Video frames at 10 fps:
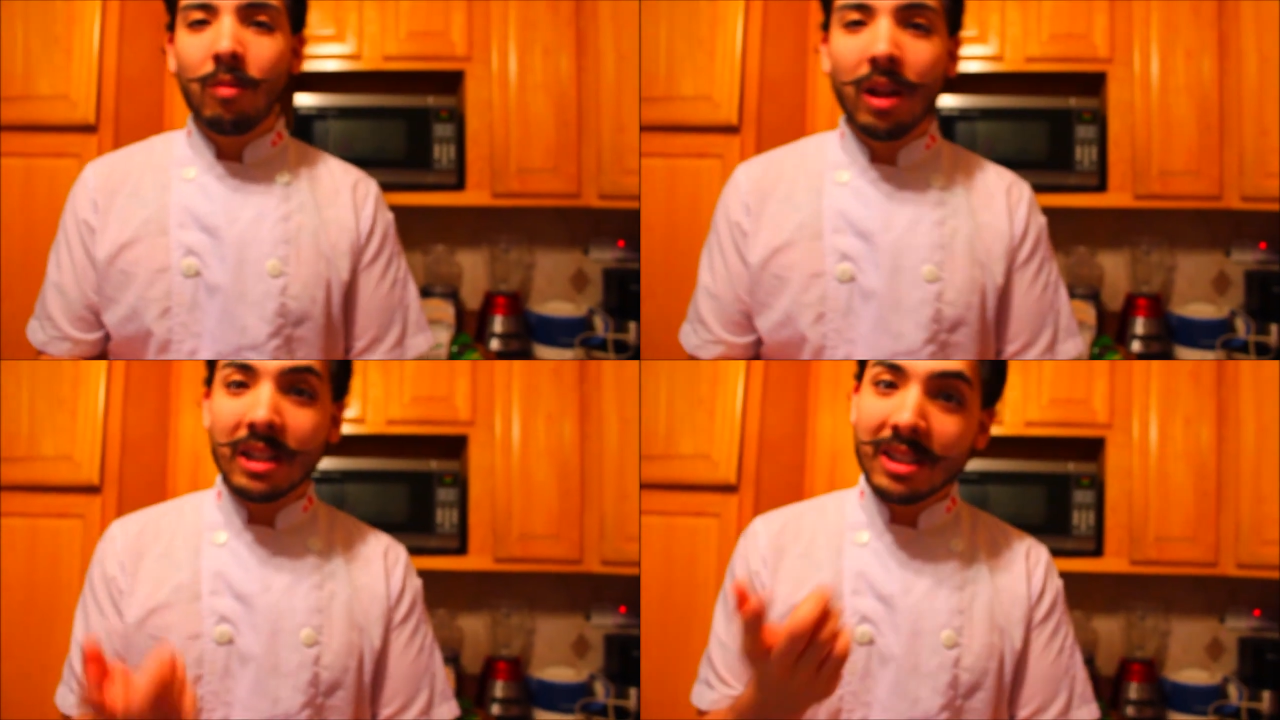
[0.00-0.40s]

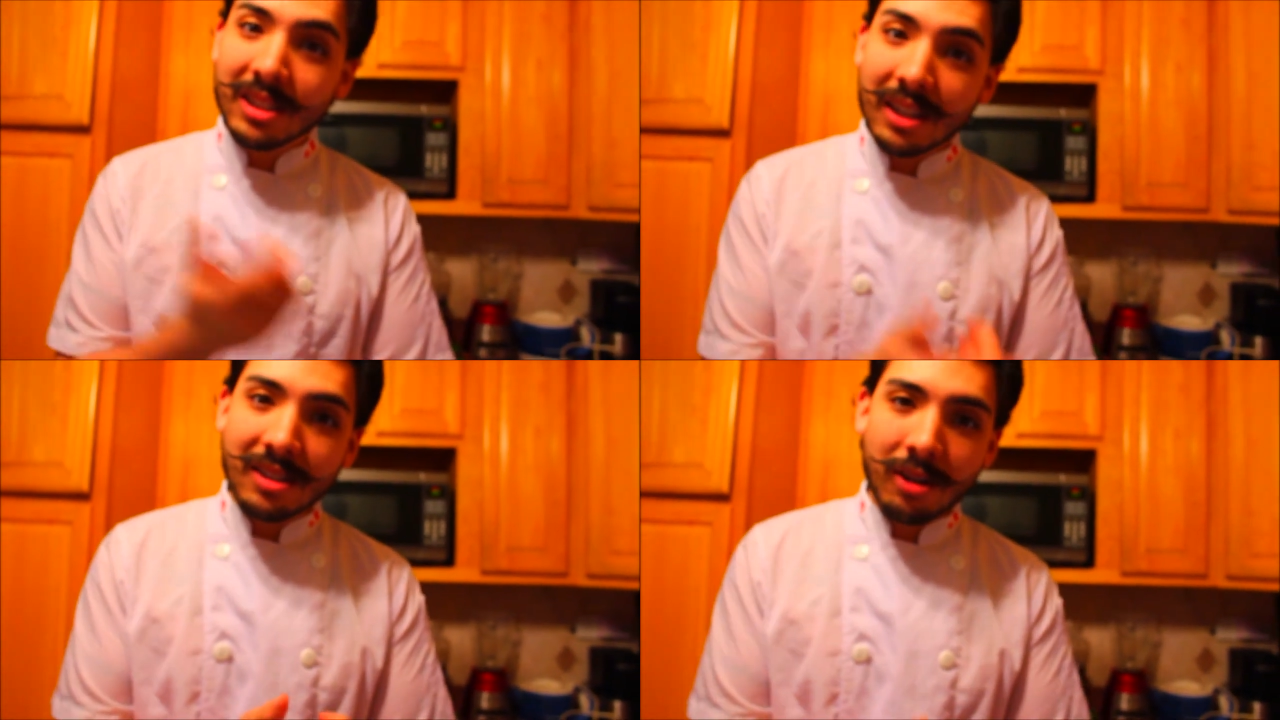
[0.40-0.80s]
Well, I
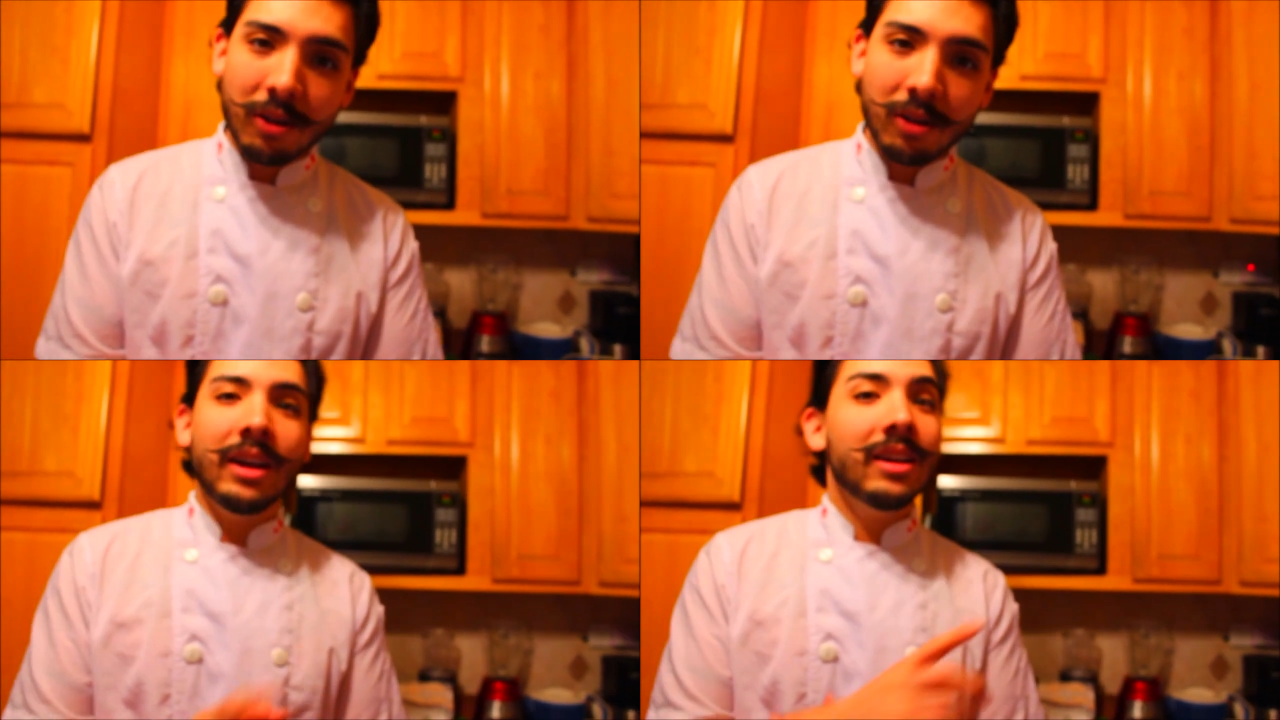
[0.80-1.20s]
just said
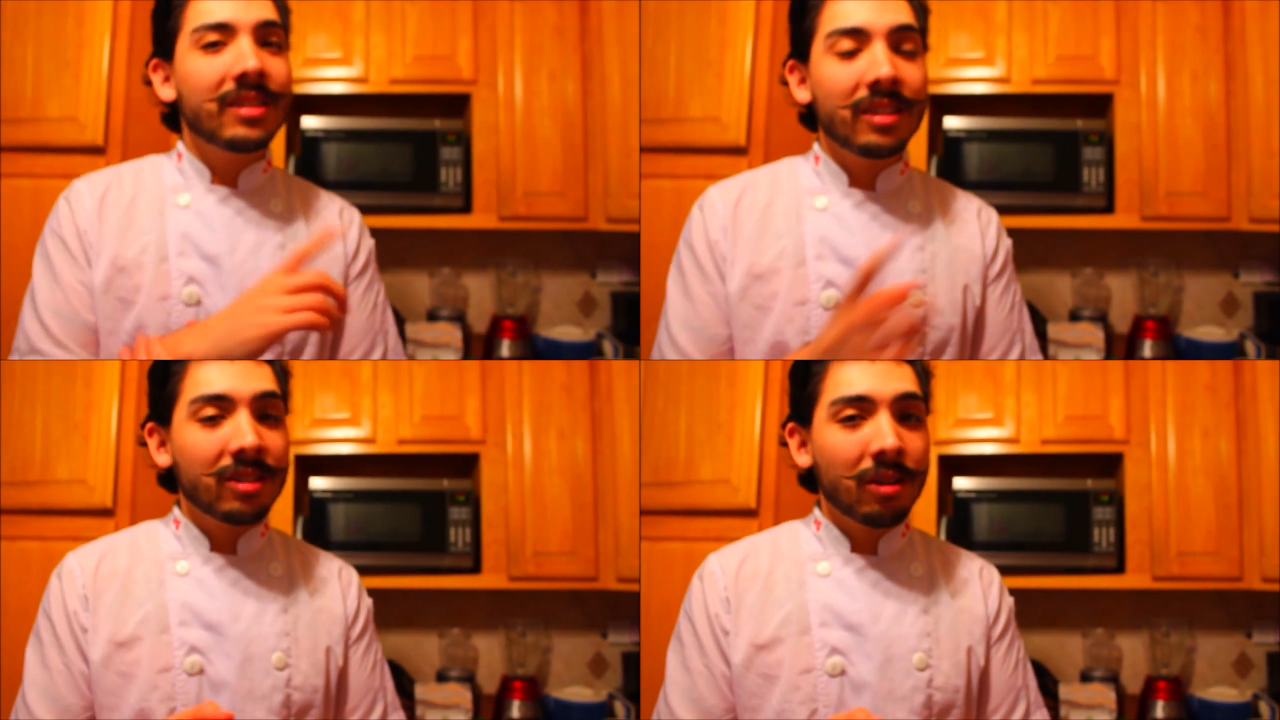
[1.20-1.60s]
cereal. It
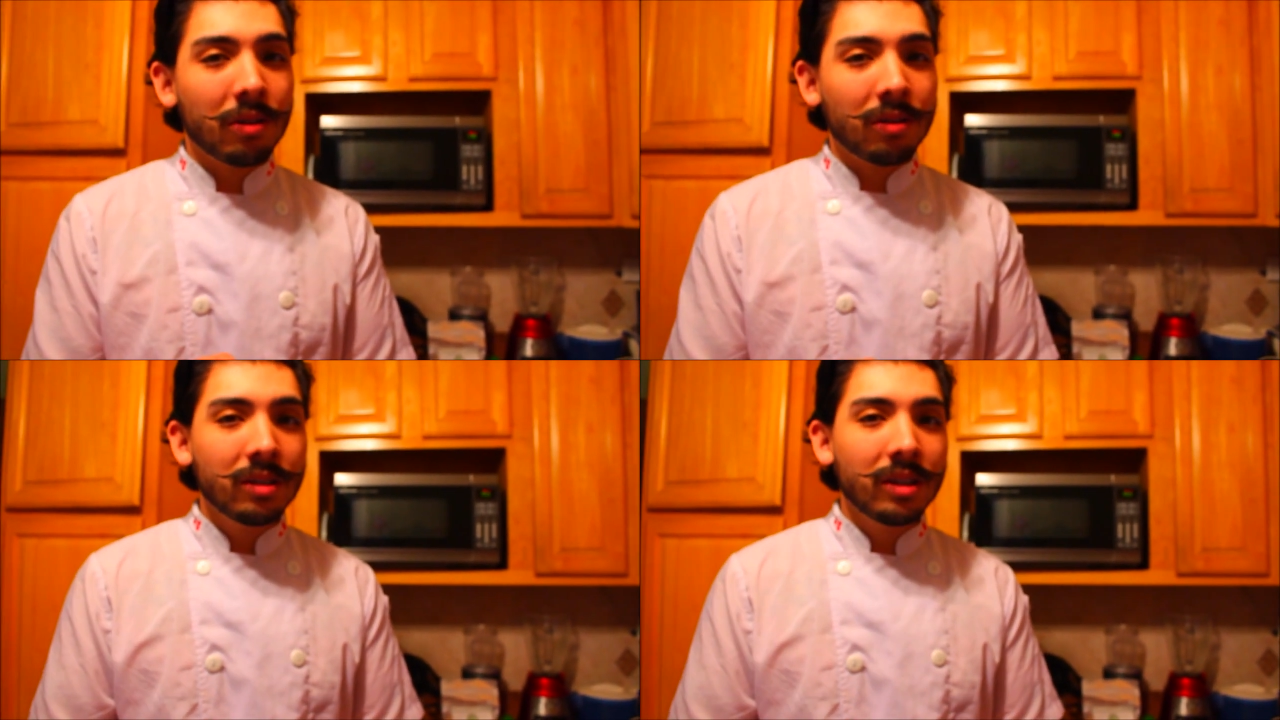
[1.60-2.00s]
isn't a
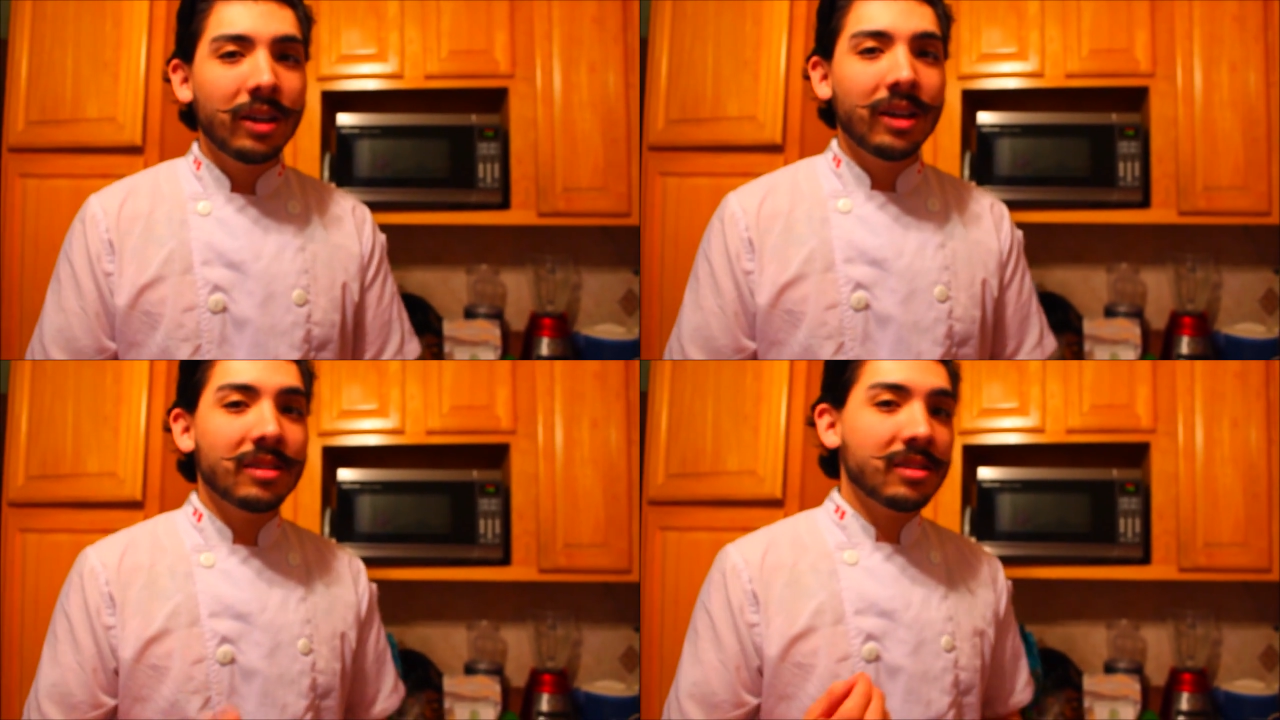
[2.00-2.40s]
cereal.
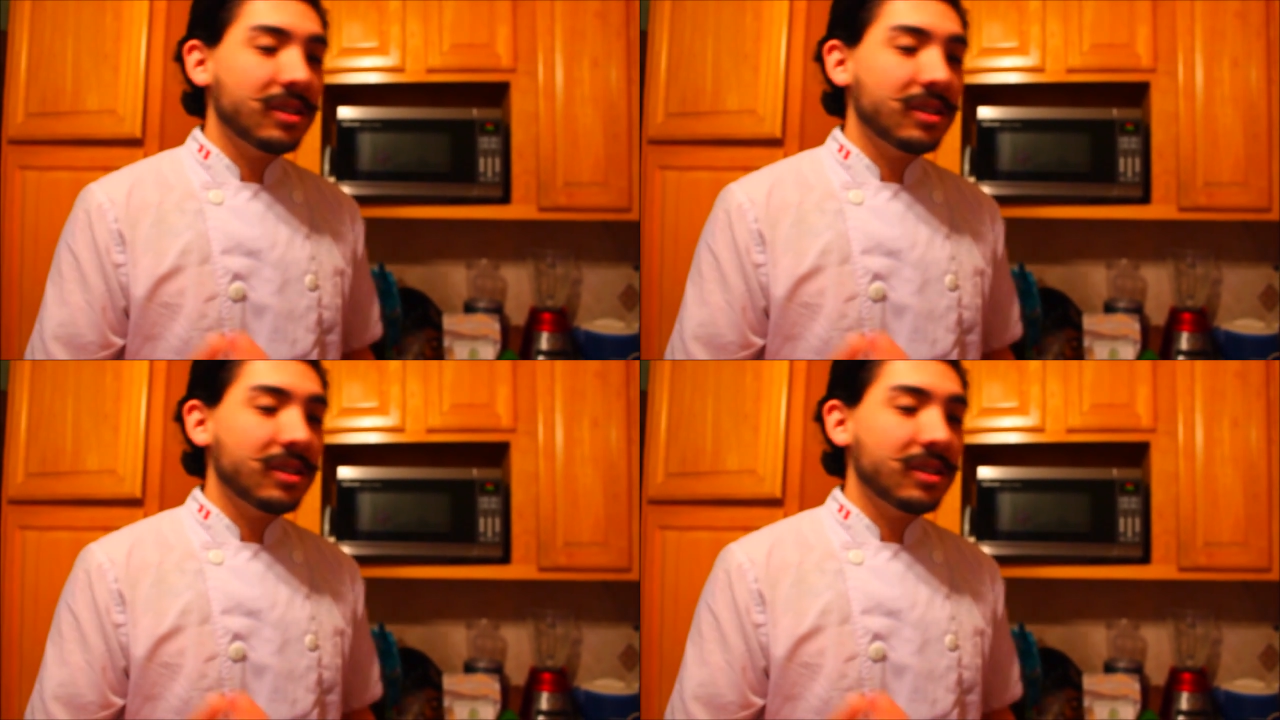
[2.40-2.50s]
It's a